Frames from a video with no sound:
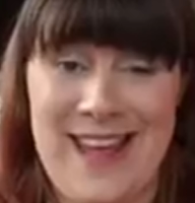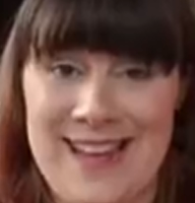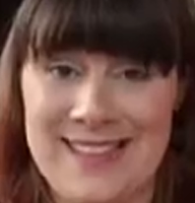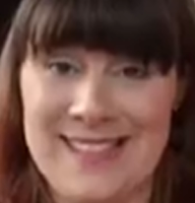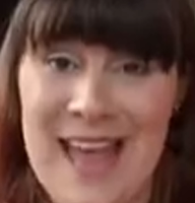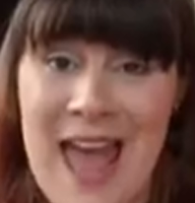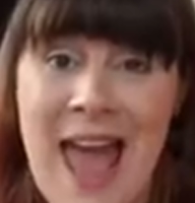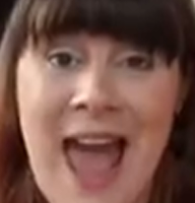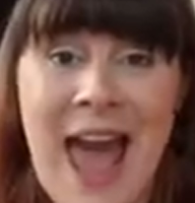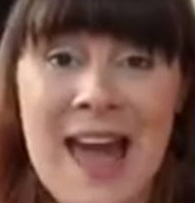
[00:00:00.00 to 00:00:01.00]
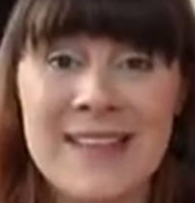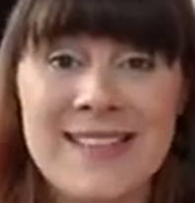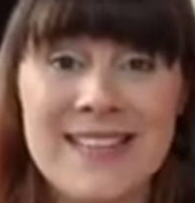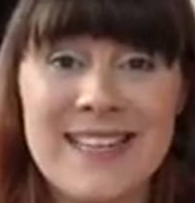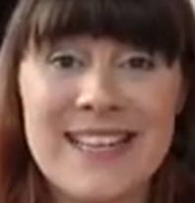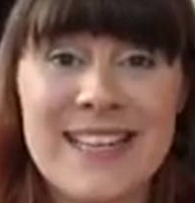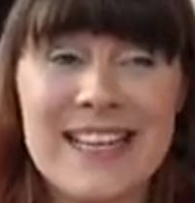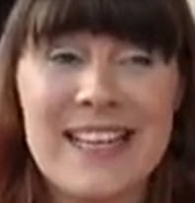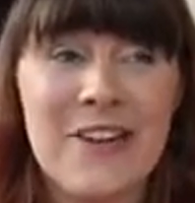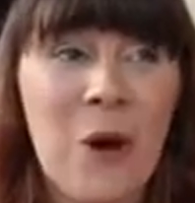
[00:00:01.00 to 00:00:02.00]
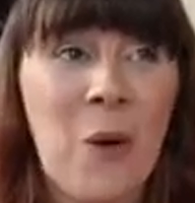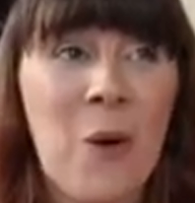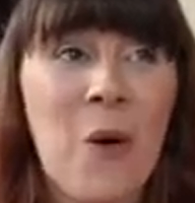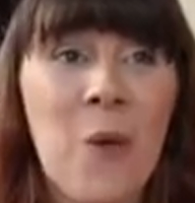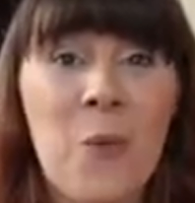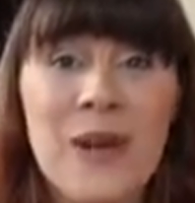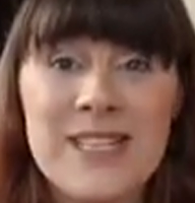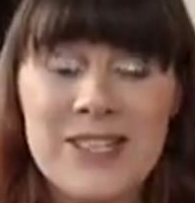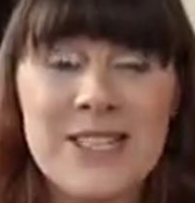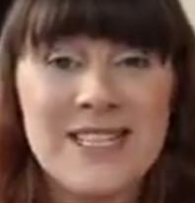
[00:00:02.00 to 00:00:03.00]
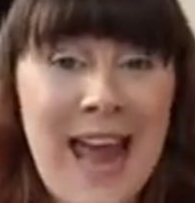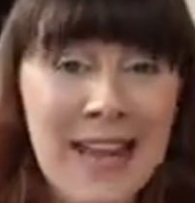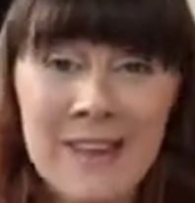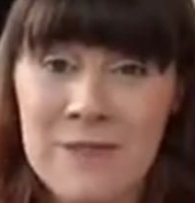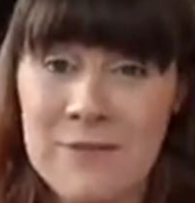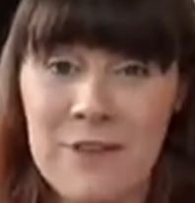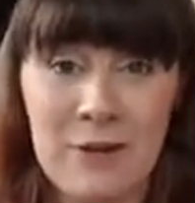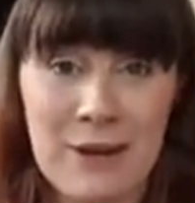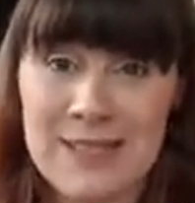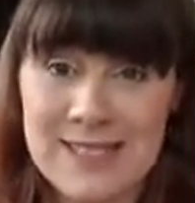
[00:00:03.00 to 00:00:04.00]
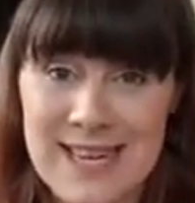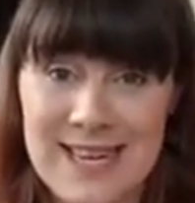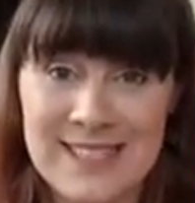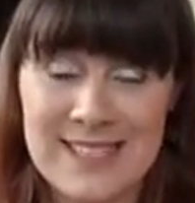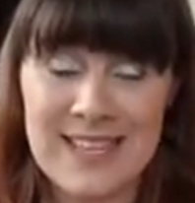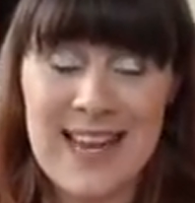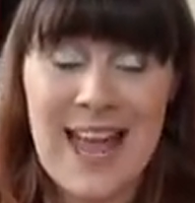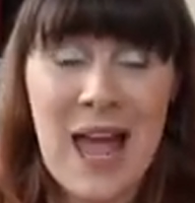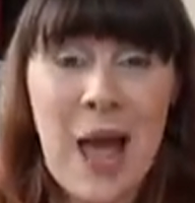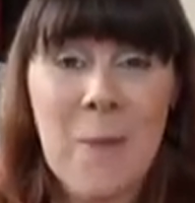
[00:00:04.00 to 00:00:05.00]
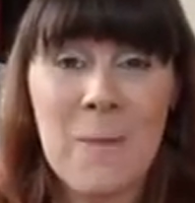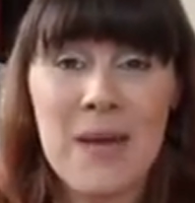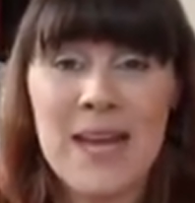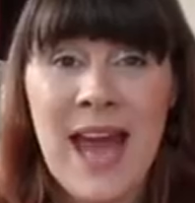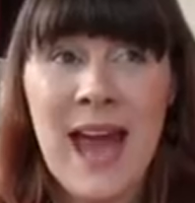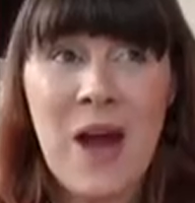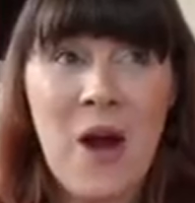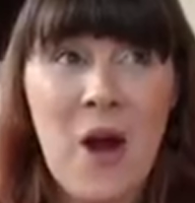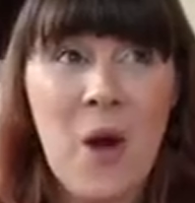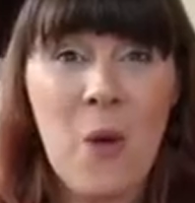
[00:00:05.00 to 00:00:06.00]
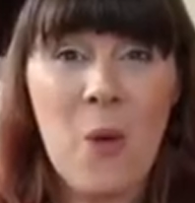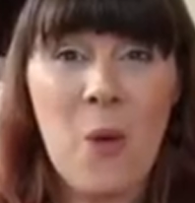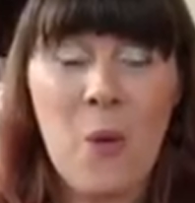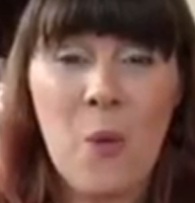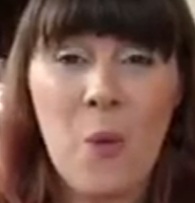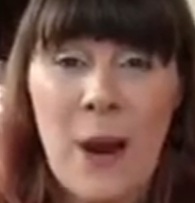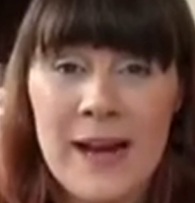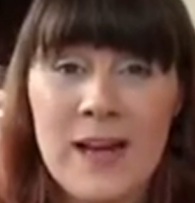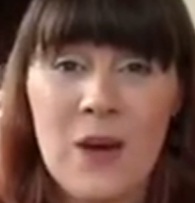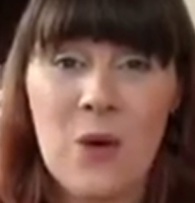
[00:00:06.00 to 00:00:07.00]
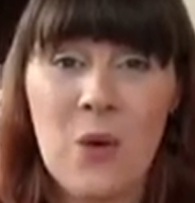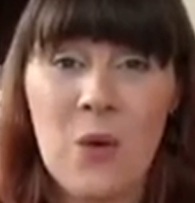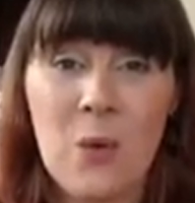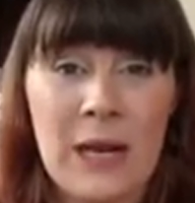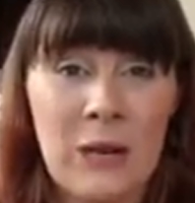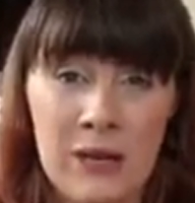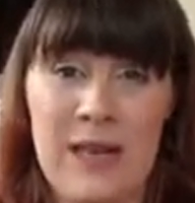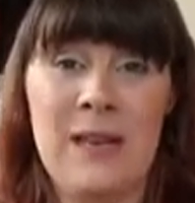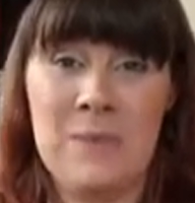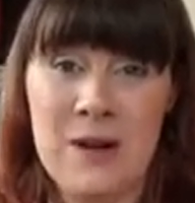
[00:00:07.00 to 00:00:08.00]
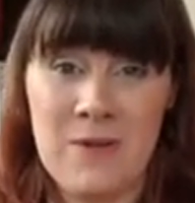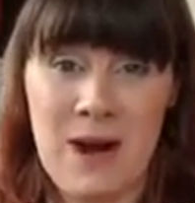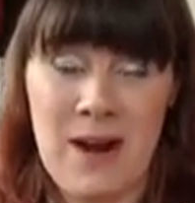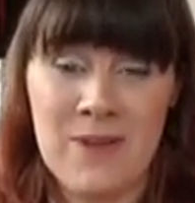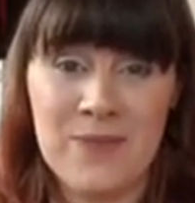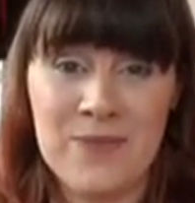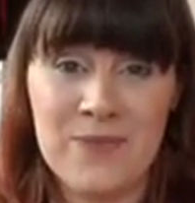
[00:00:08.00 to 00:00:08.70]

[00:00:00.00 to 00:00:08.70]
things, and you know, we just take them for granted. But yet, when we look in the mirror,